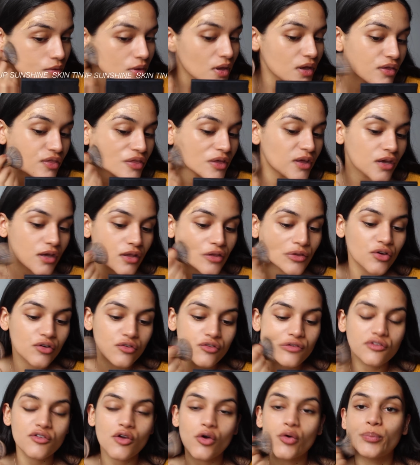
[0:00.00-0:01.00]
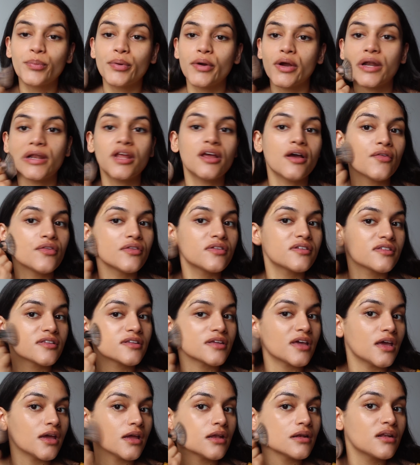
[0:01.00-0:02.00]
I think it looks so pretty on the
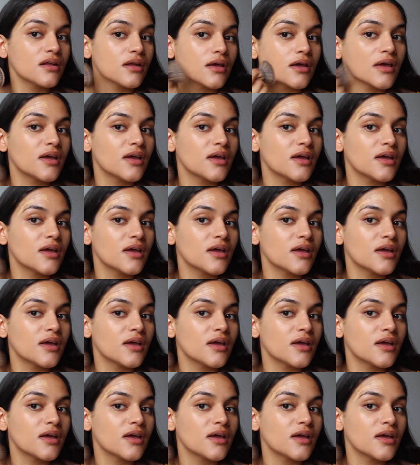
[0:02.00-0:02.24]
skin.